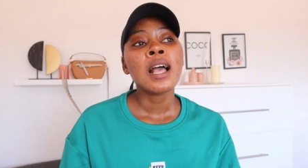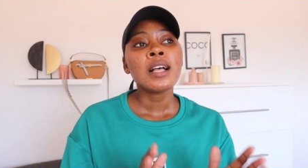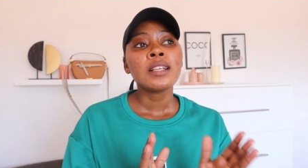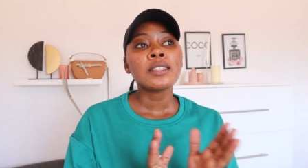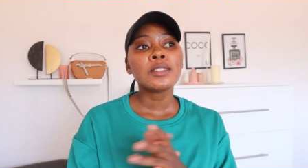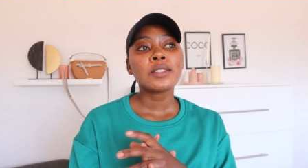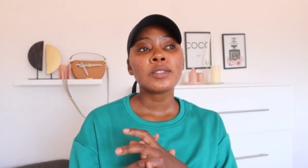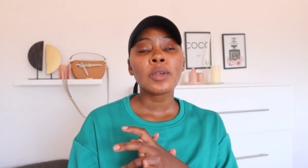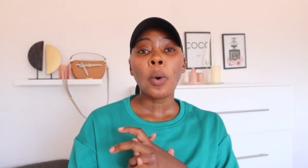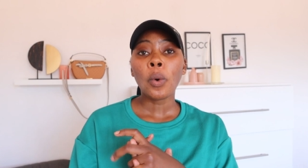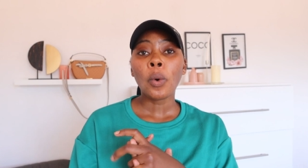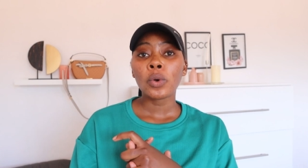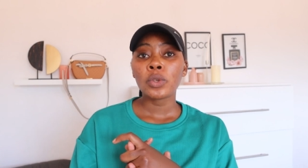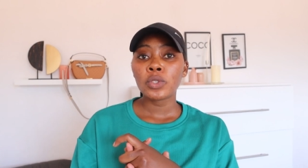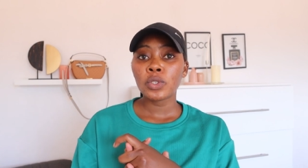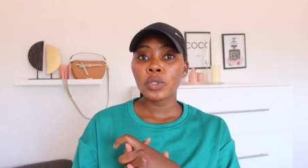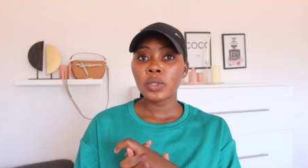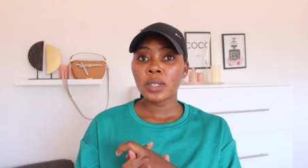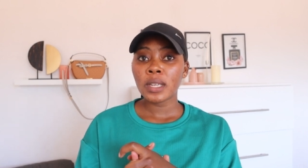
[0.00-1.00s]
So
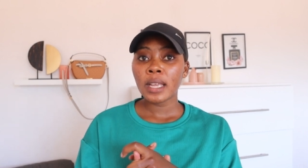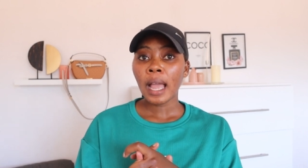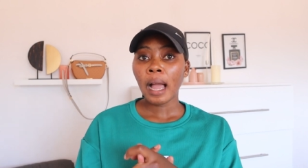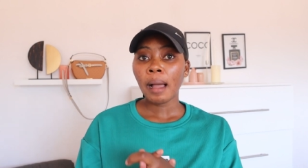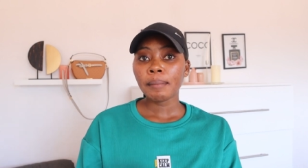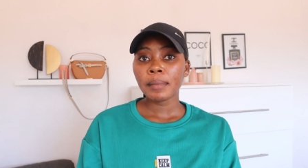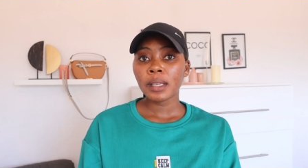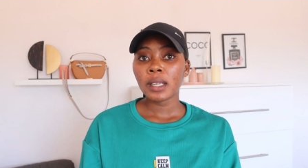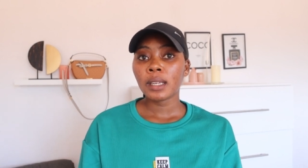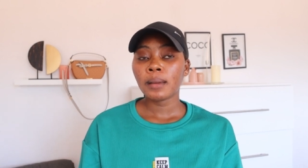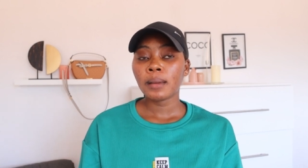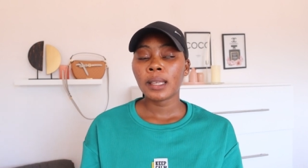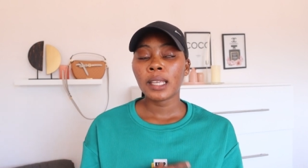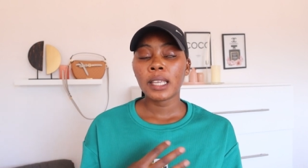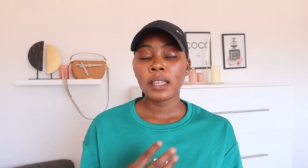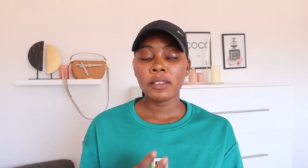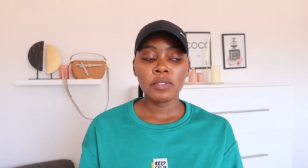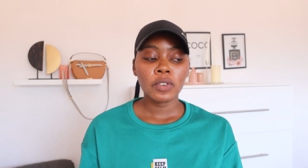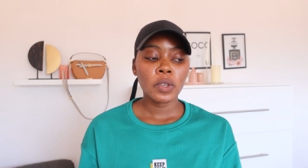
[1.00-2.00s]
today I'm gonna
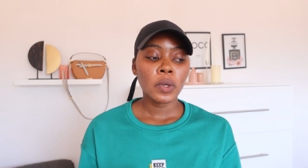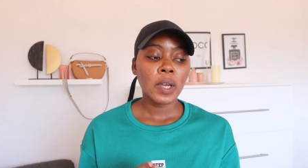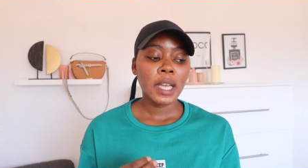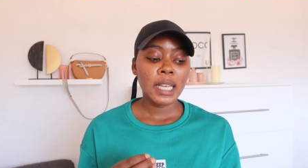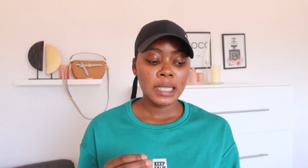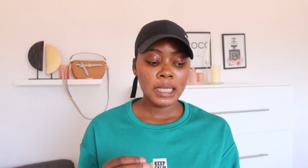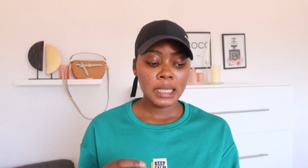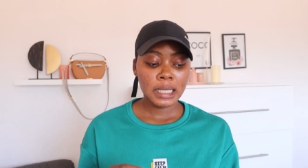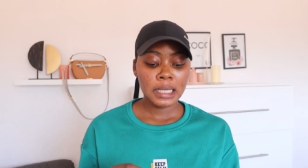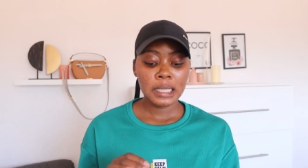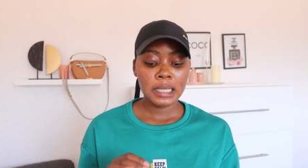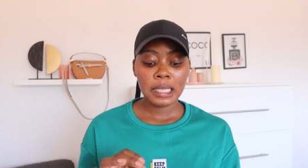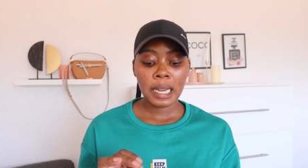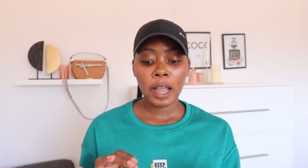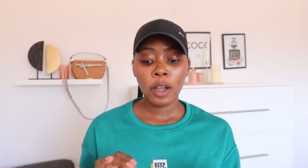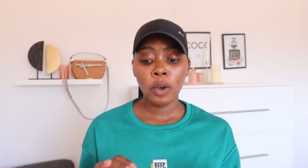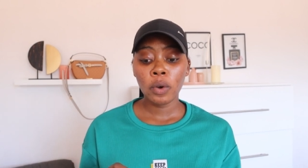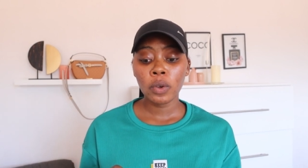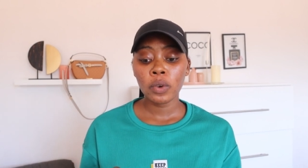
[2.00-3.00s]
give you a SHEIN
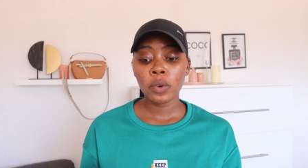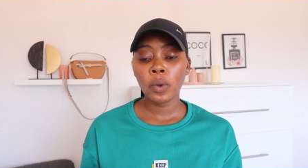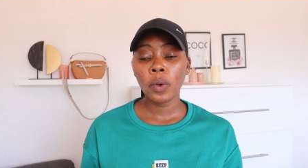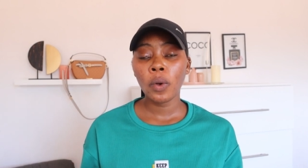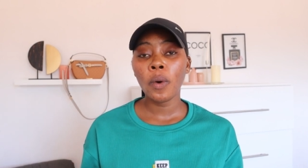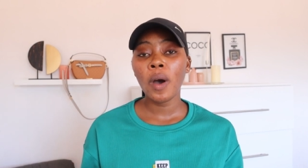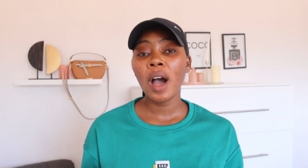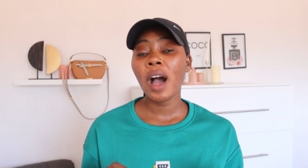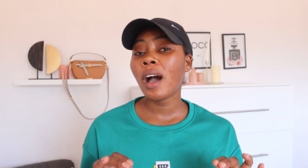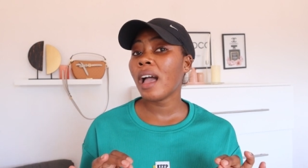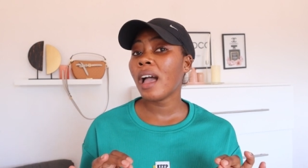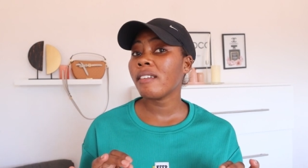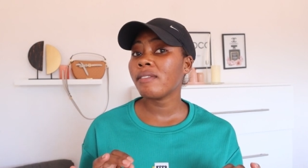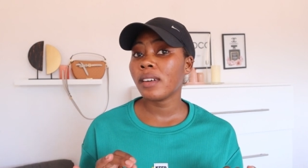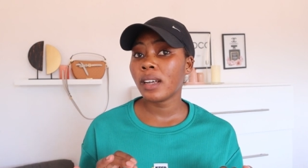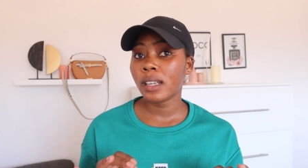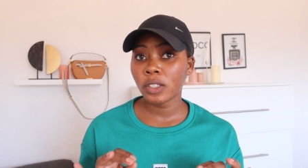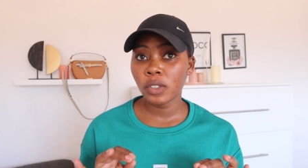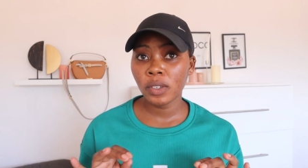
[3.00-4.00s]
try on haul.
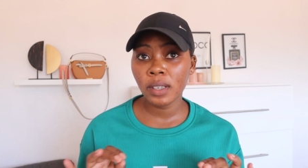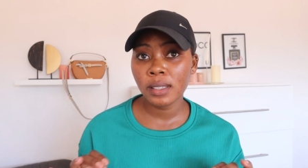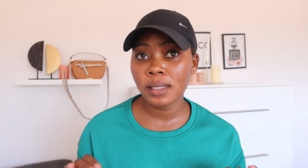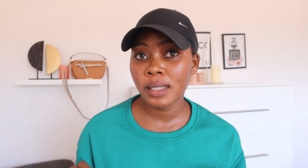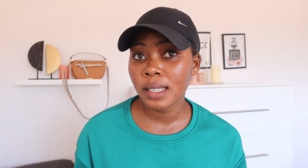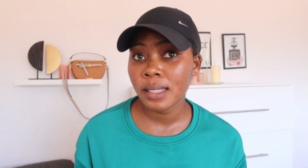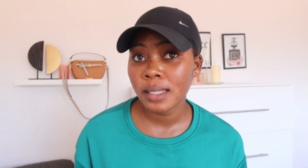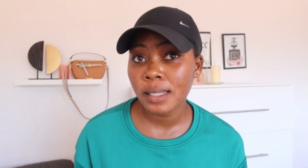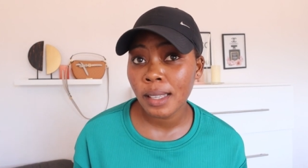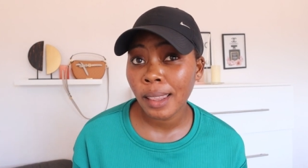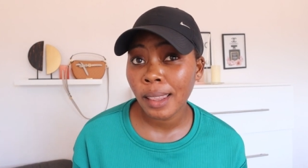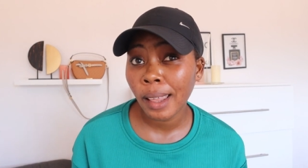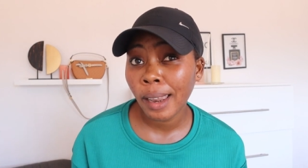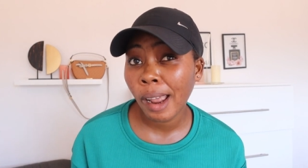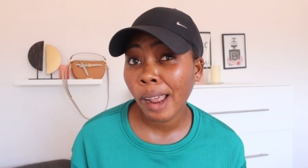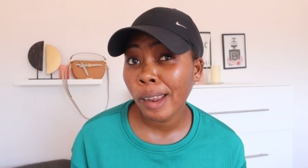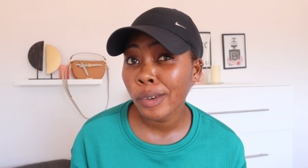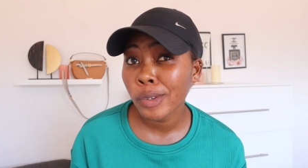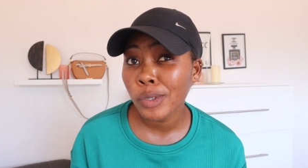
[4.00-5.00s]
However, you guys can see
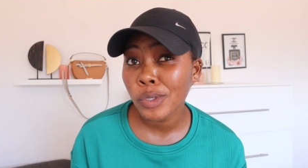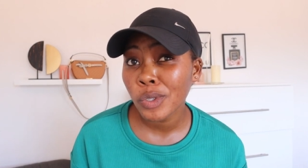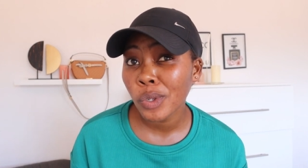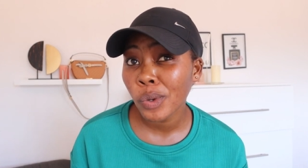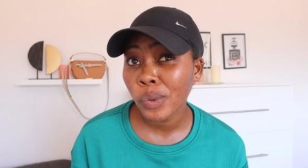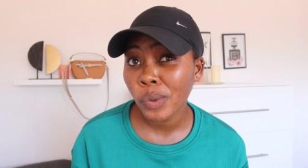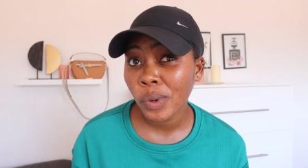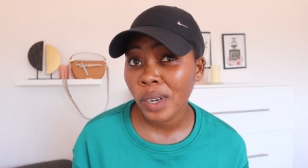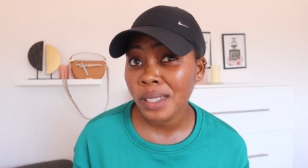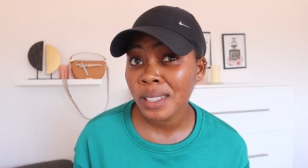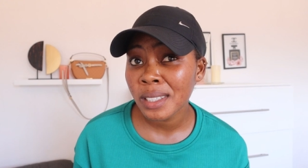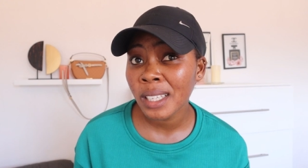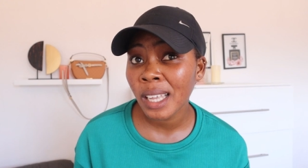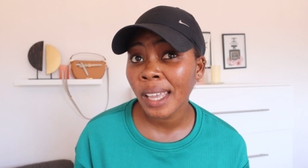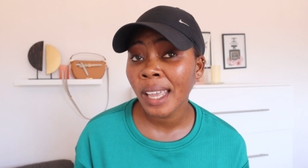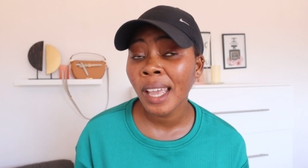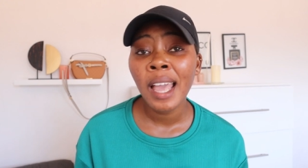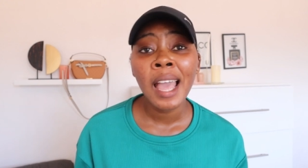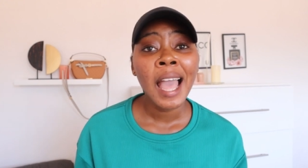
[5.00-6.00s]
that I look so
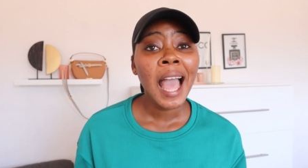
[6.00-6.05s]
crusty.